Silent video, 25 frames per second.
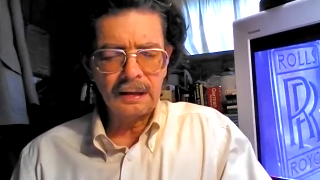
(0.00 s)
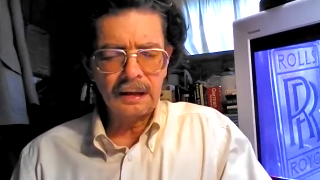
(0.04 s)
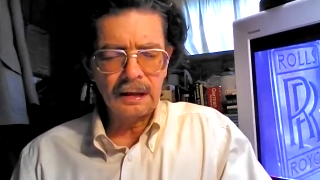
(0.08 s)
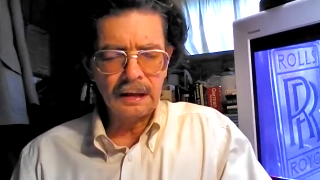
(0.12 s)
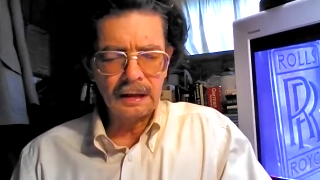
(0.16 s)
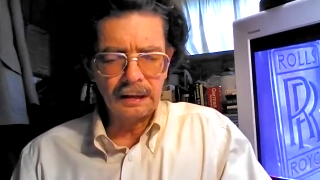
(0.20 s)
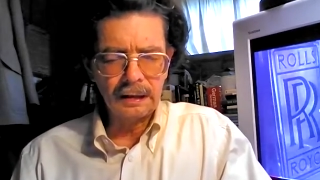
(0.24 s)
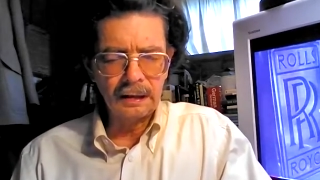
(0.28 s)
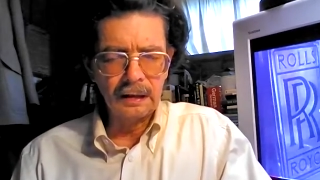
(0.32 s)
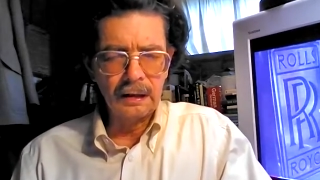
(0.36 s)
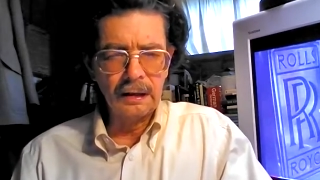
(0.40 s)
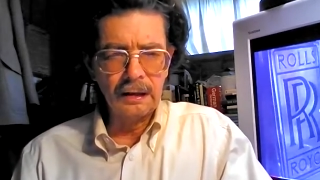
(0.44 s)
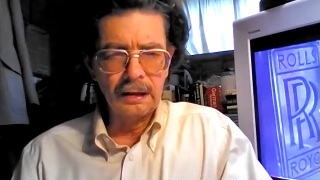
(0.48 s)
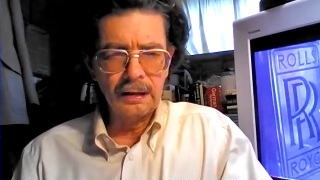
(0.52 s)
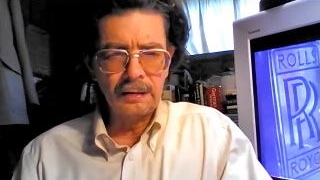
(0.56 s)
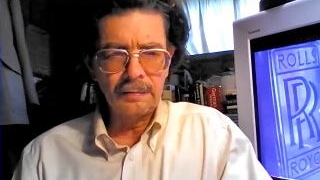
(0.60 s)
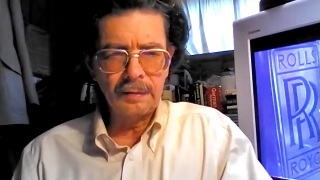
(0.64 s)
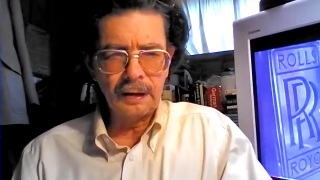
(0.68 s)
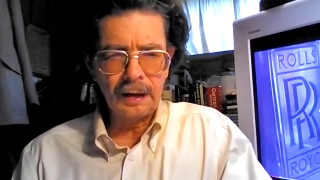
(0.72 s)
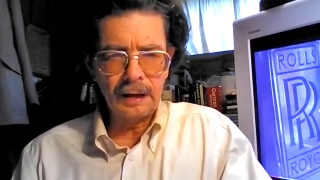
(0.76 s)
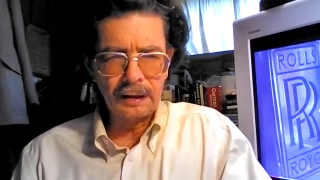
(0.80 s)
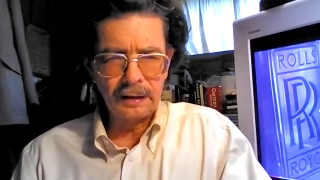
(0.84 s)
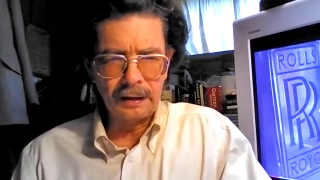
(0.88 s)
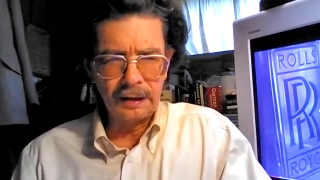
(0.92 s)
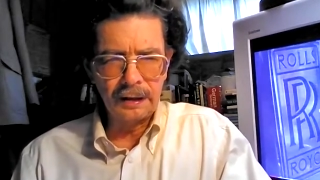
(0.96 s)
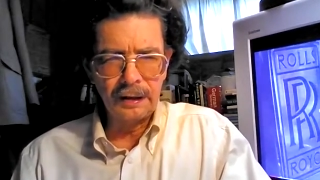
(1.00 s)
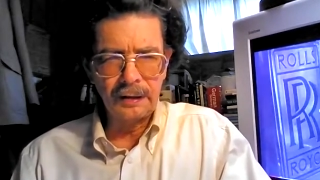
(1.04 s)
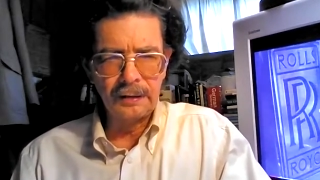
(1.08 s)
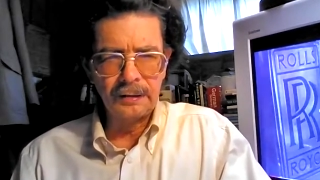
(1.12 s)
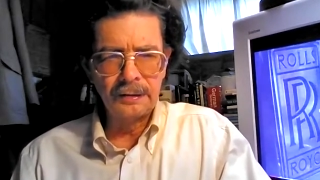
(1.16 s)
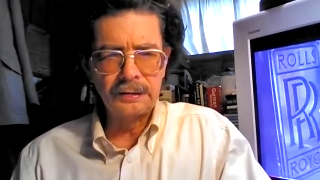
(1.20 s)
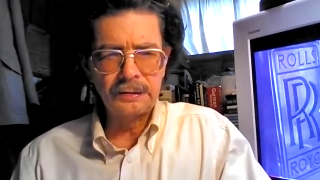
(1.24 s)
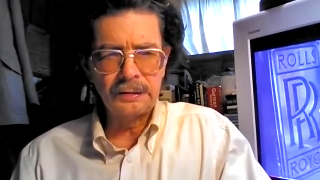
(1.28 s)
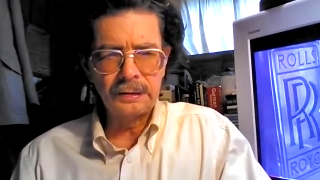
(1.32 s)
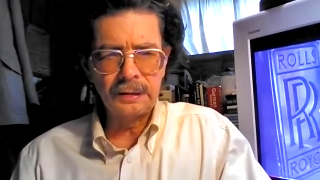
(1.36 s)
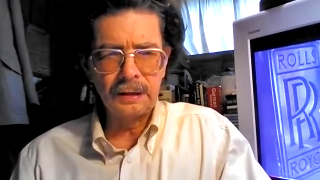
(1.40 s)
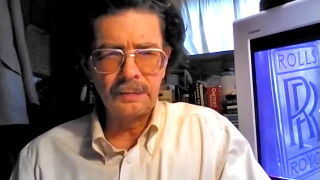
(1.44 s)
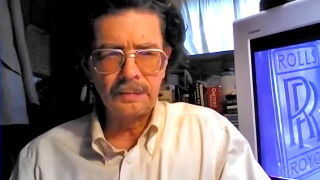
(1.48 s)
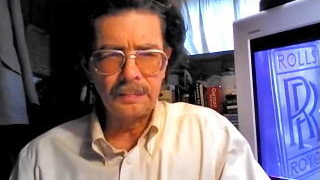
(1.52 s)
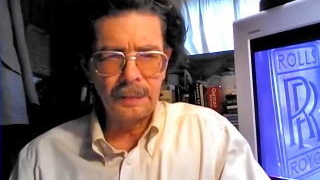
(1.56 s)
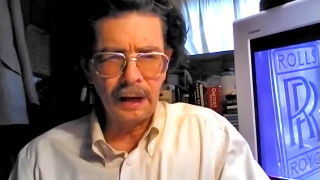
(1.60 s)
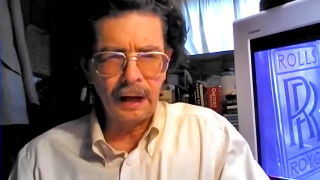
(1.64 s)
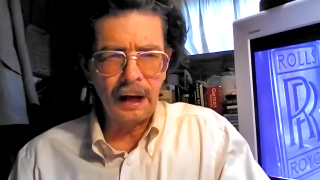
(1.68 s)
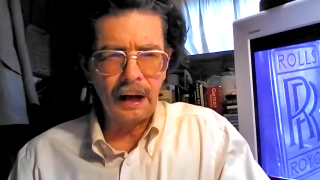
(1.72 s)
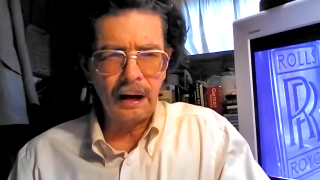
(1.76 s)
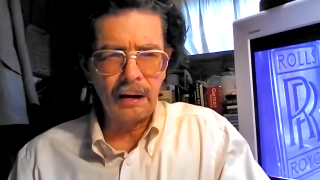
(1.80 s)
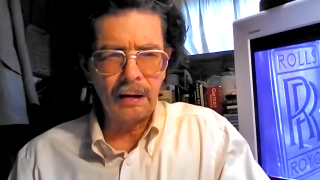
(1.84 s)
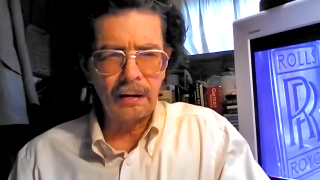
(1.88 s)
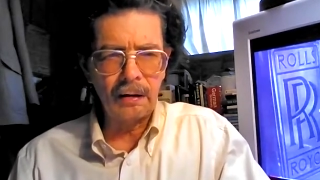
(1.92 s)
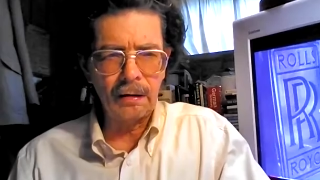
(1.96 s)
and love and energy and
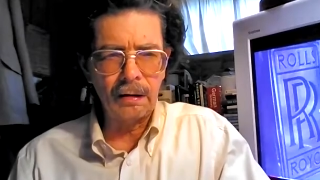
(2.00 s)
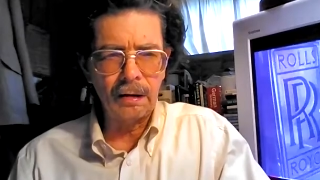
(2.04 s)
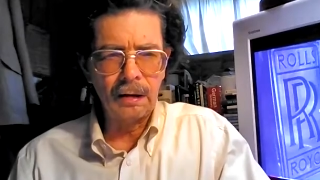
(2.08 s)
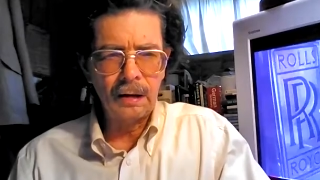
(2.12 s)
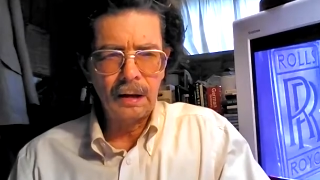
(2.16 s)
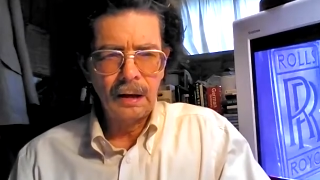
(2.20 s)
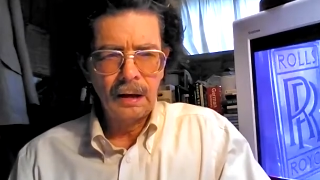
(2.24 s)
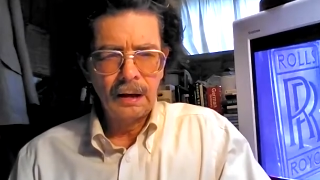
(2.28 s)
power.